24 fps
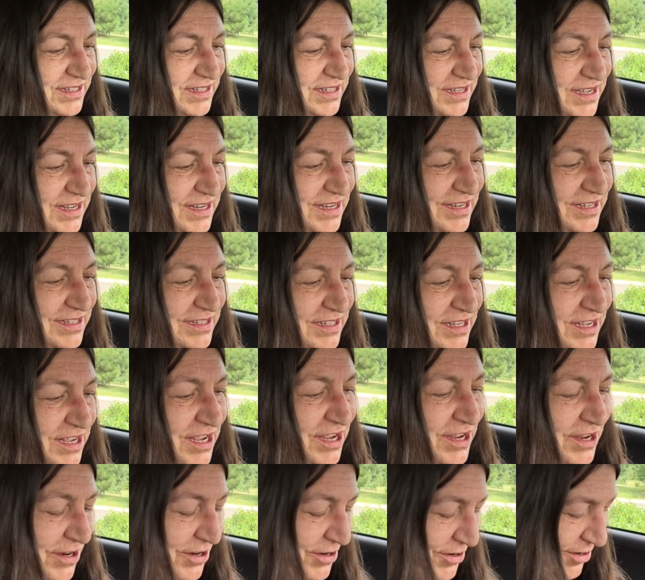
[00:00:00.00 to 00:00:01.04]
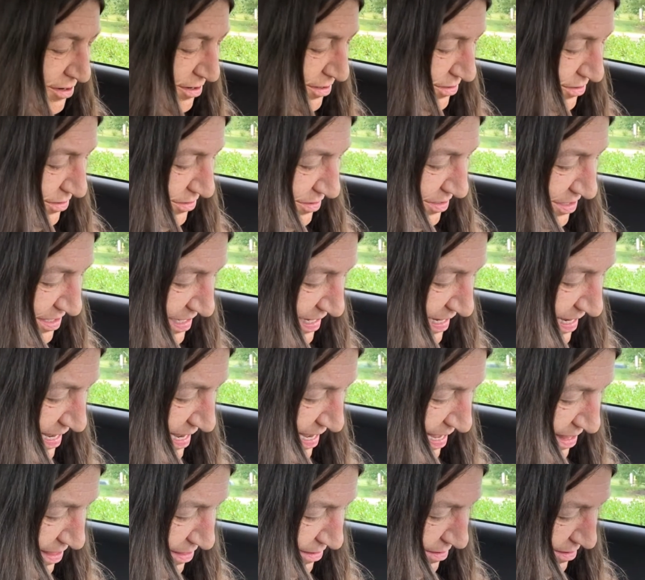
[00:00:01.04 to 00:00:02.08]
It kind of curdles
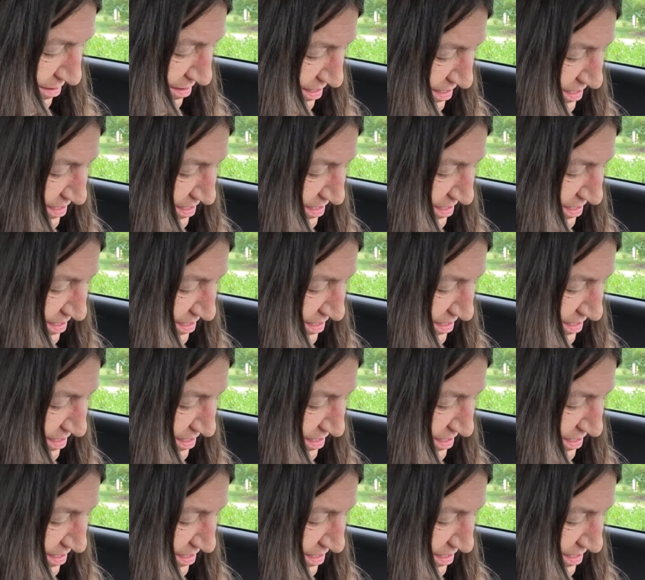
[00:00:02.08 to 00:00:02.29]
together.